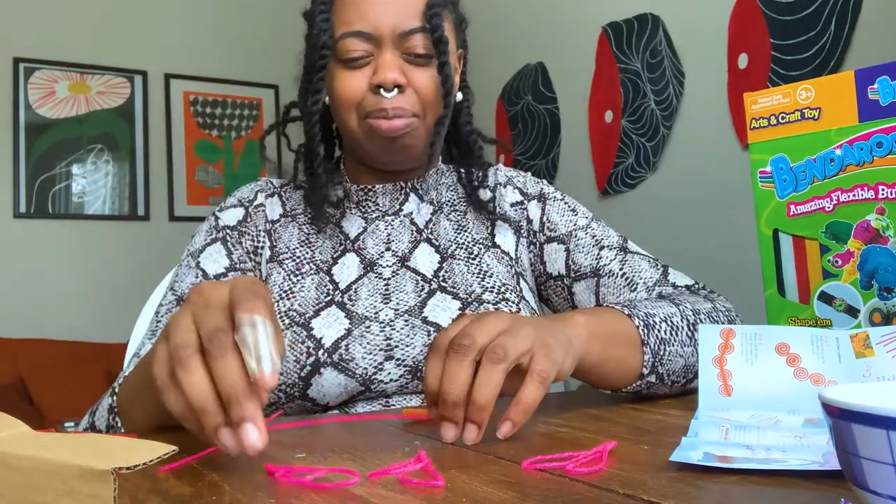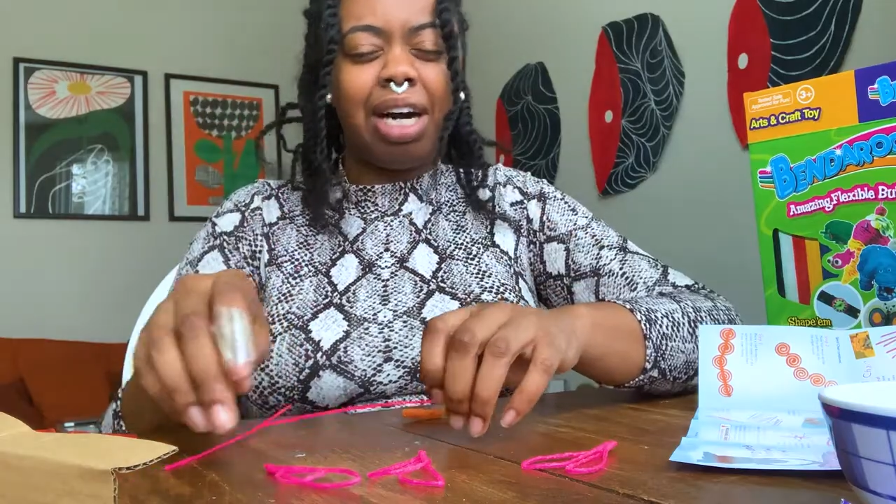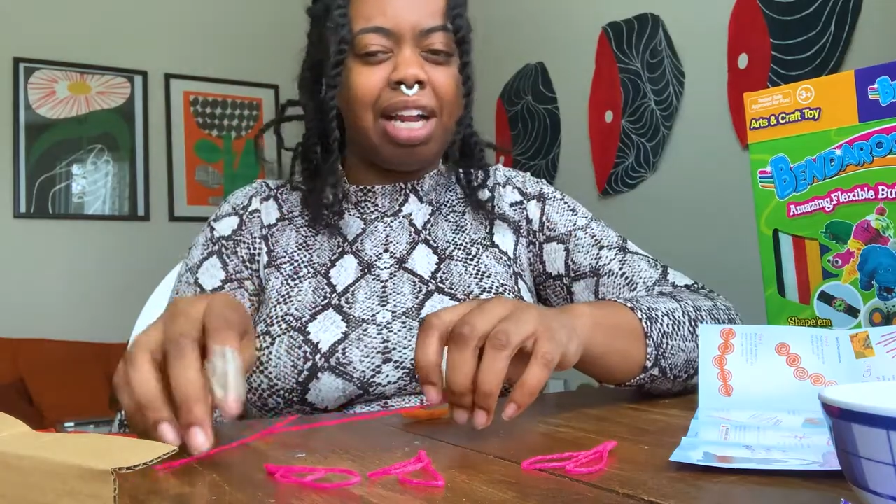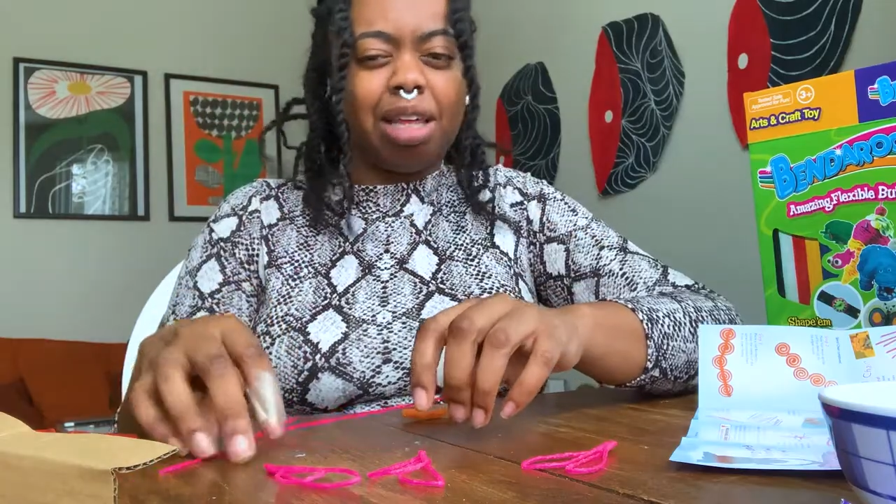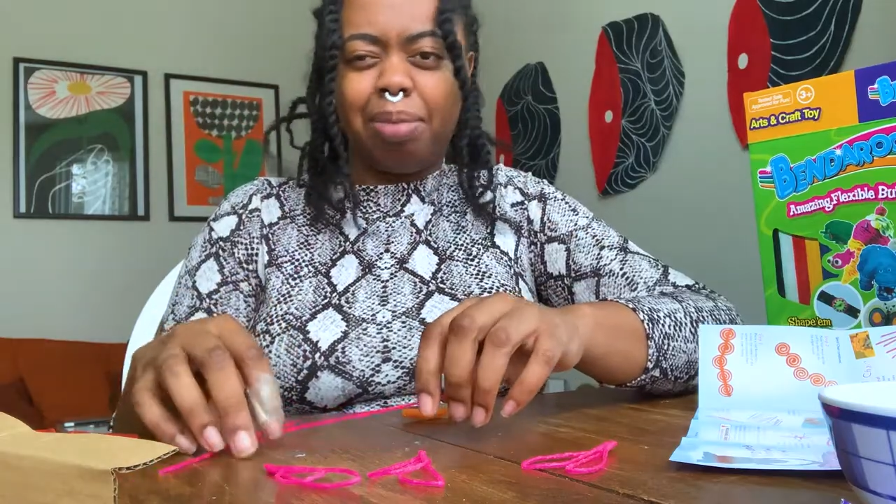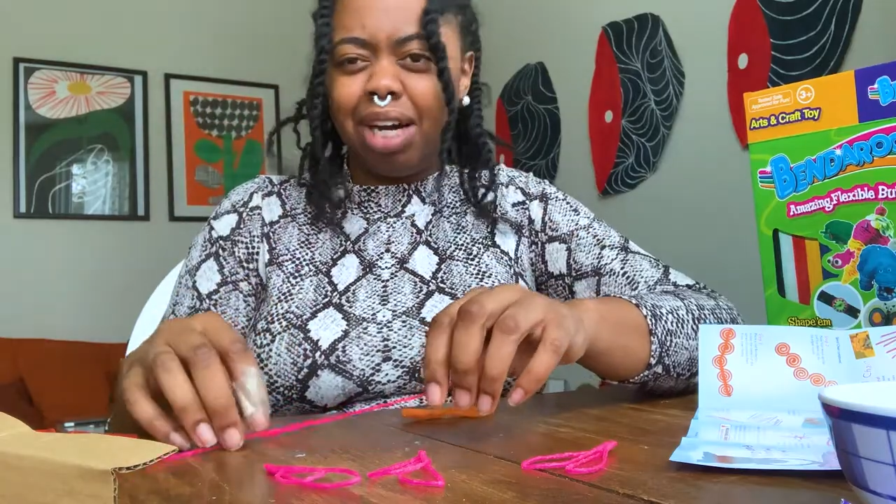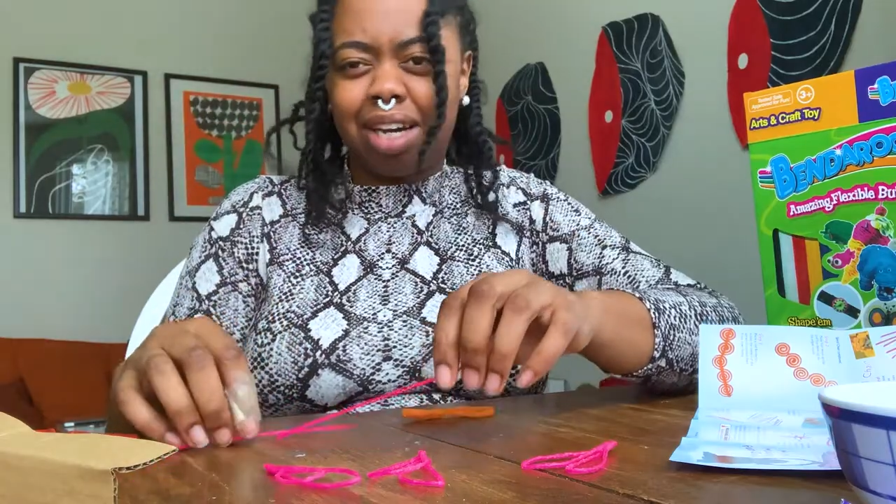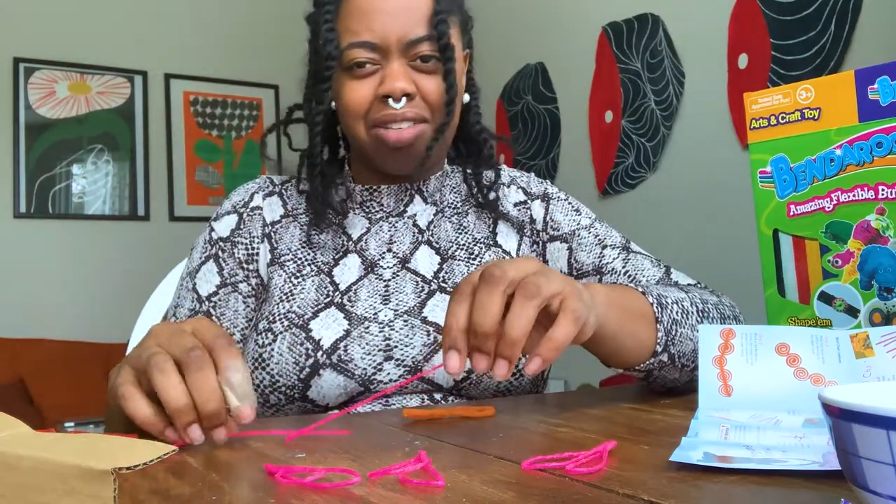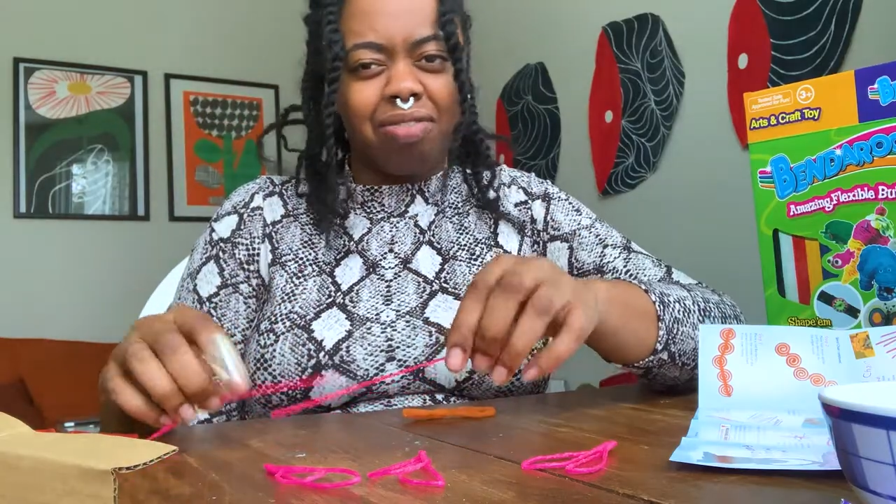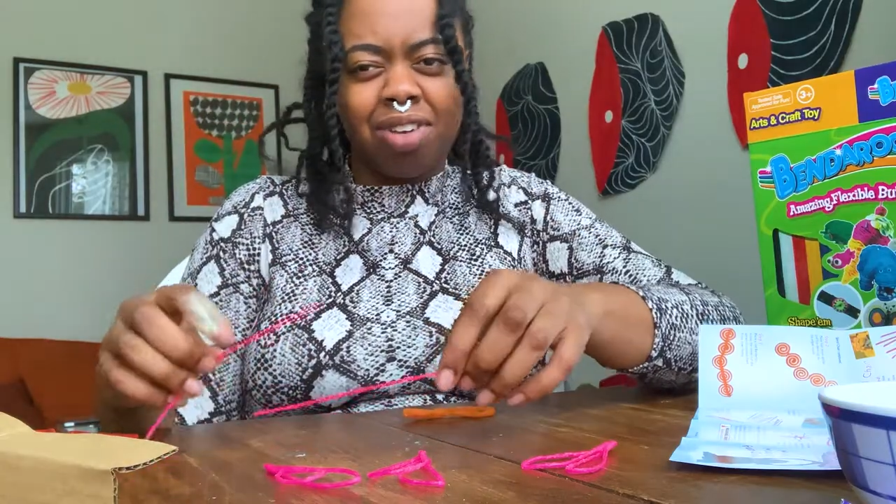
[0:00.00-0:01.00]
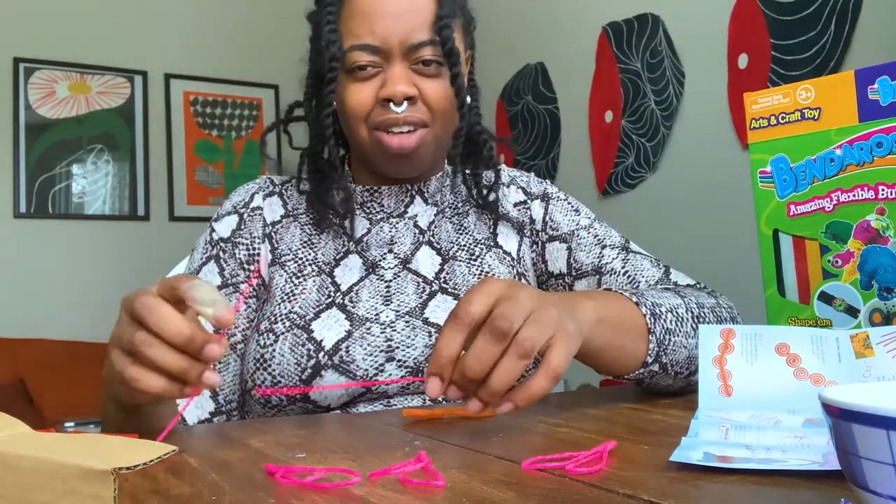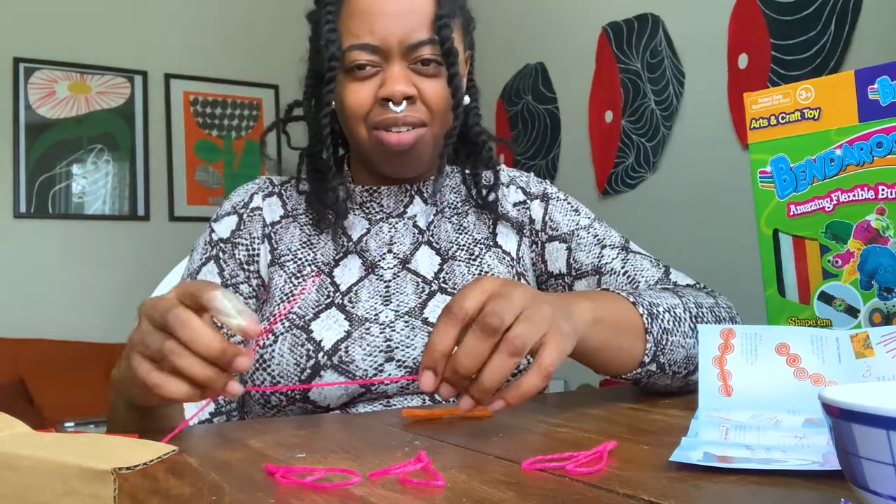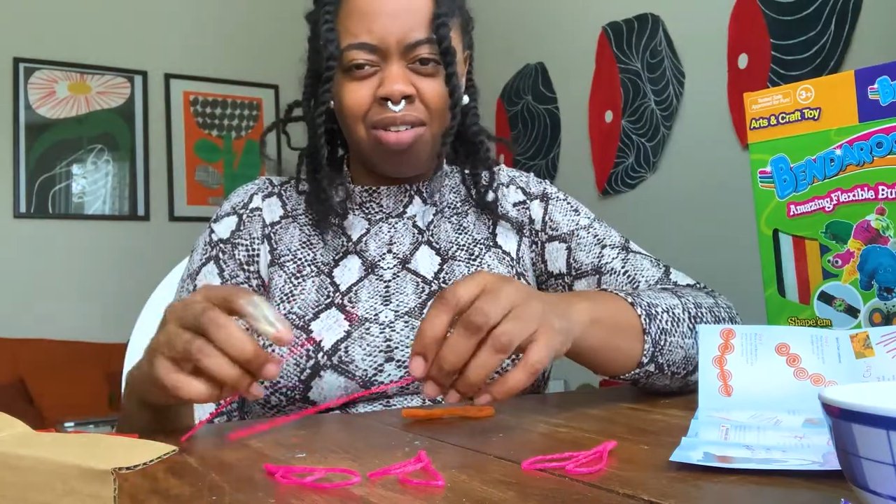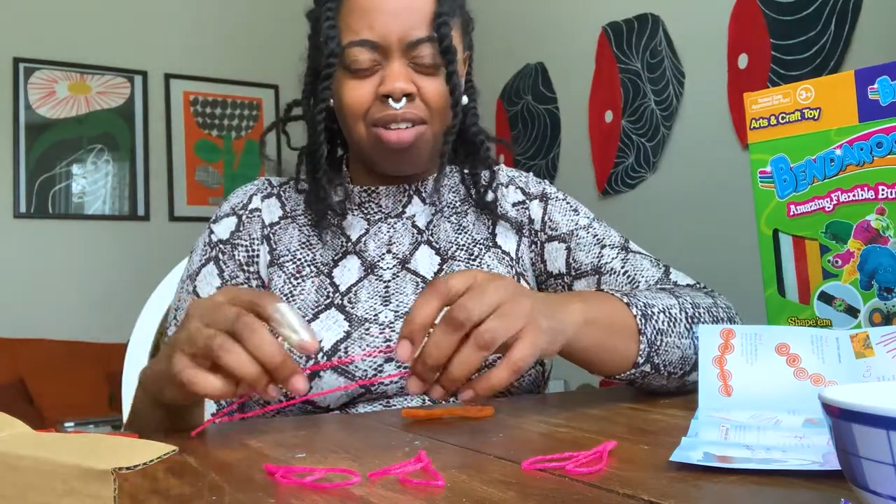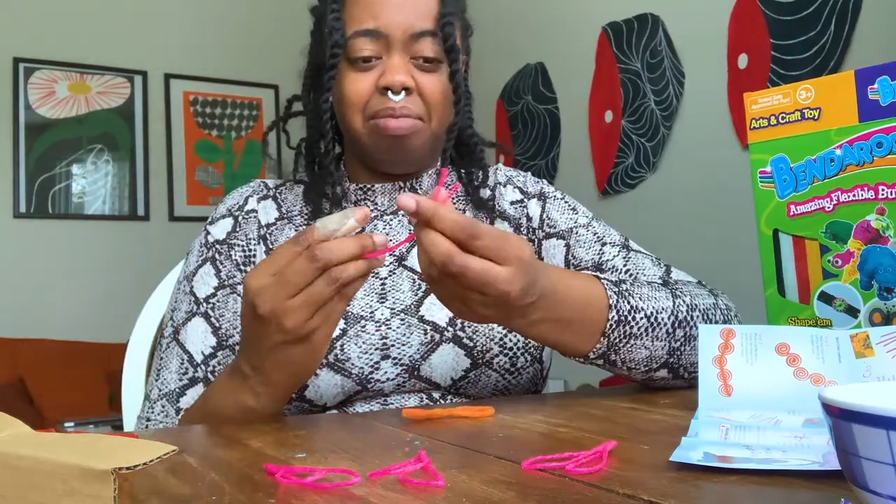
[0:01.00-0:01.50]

Polly Pocket feel.